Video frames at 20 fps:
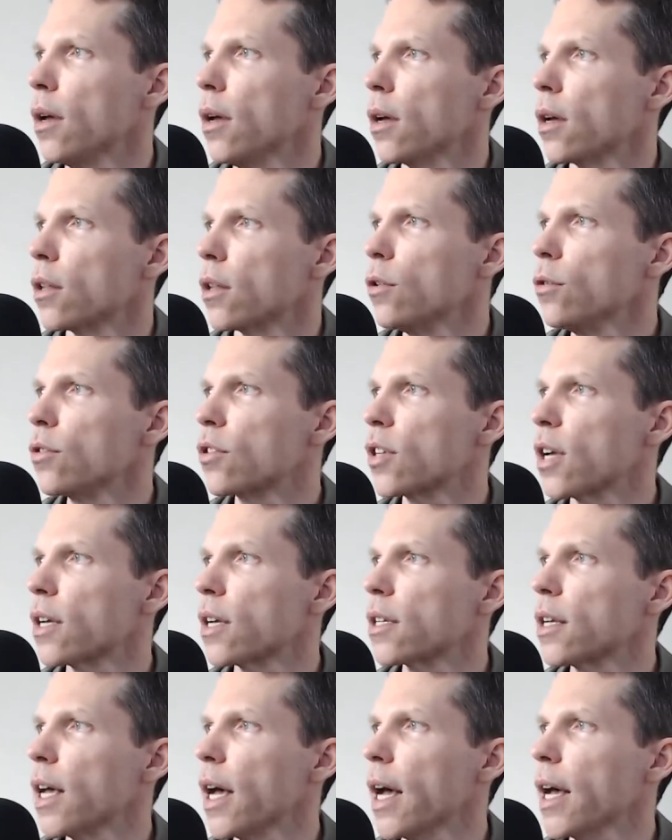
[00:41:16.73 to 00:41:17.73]
Lou says
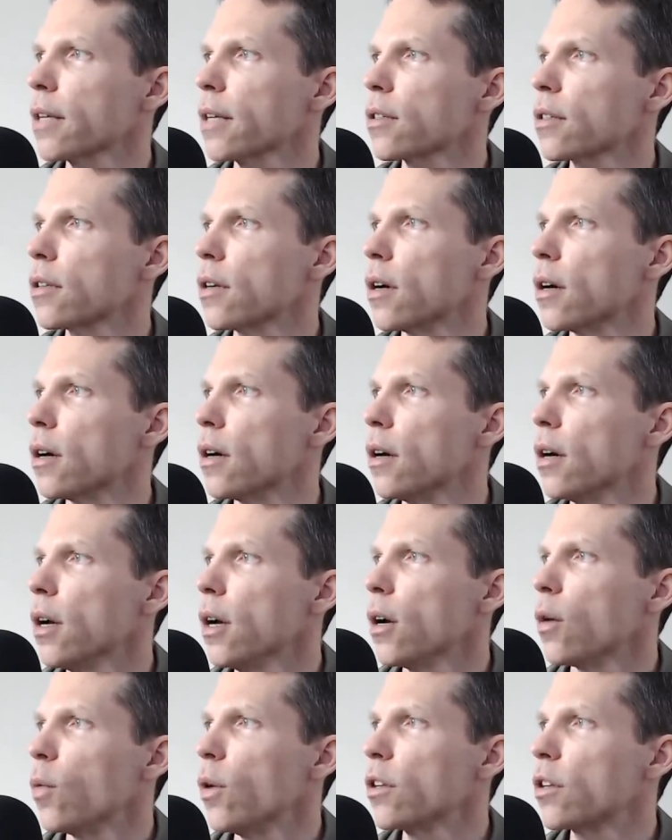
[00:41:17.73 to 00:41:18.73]
he asked,
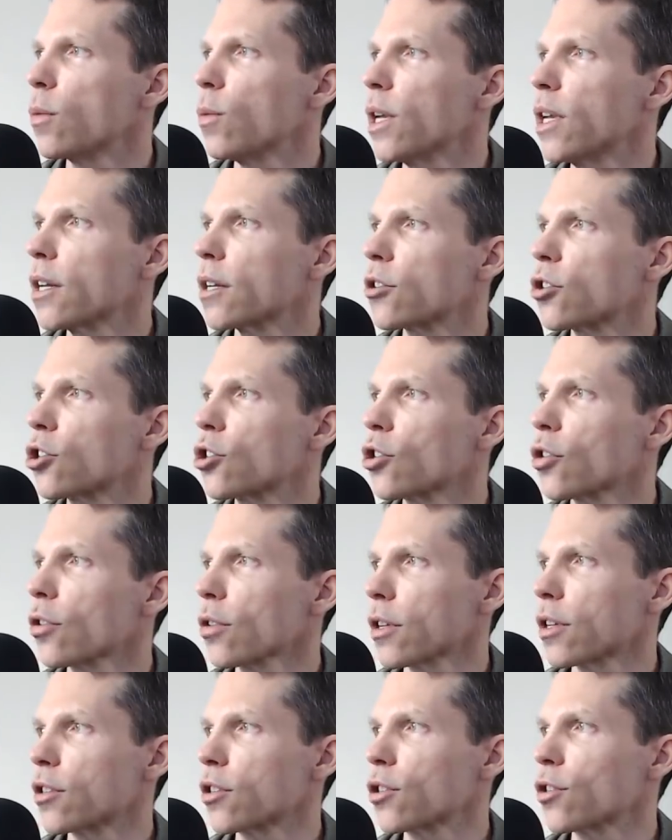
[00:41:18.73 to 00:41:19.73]
when can we get a
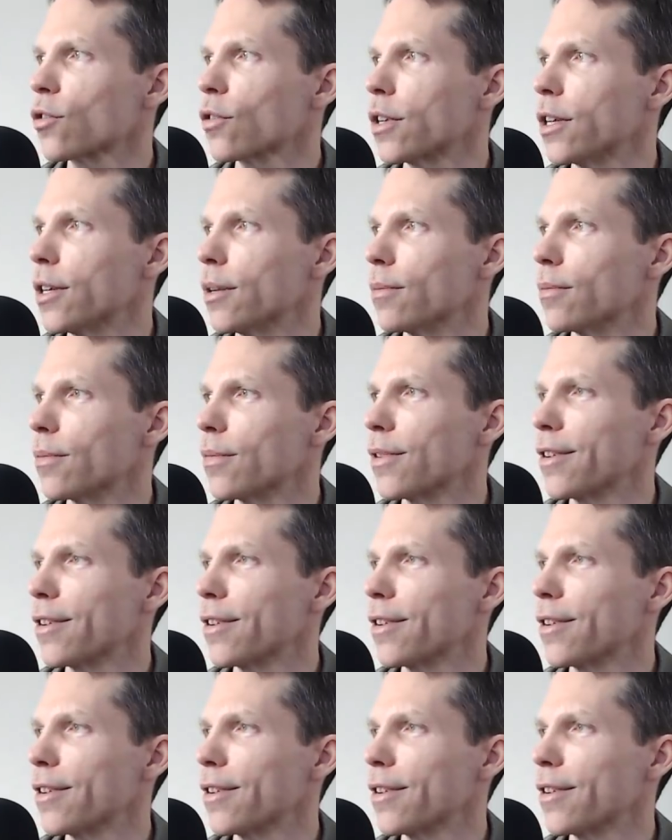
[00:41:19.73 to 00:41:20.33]
shirtless stream?